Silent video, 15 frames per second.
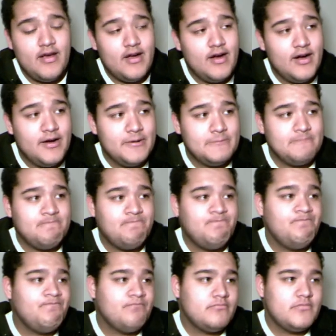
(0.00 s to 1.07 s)
Not
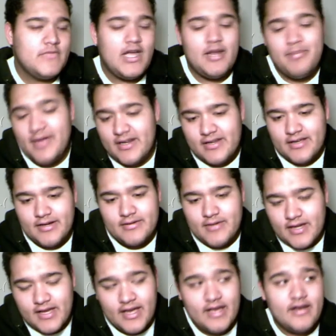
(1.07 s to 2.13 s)
a big deal.
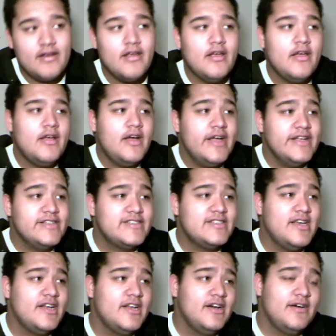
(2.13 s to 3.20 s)
Again,
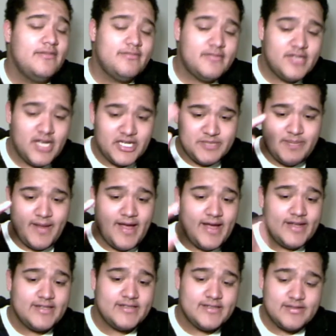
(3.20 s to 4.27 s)
instead of
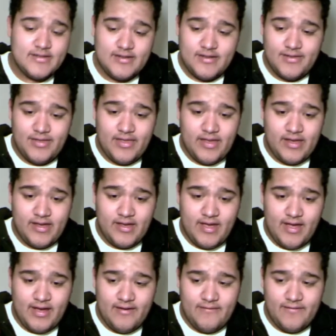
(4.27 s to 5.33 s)
touchpads, they
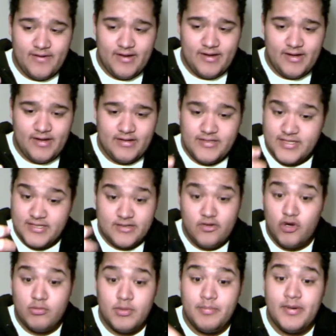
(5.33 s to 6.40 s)
have just
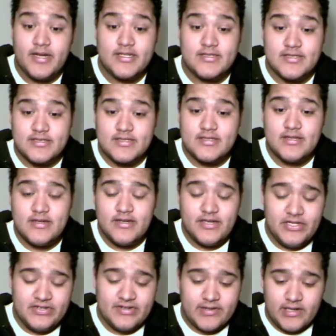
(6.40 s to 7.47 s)
normal buttons.
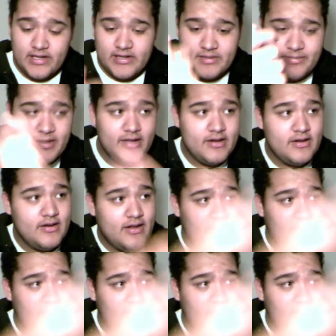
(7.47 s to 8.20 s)
You just click the button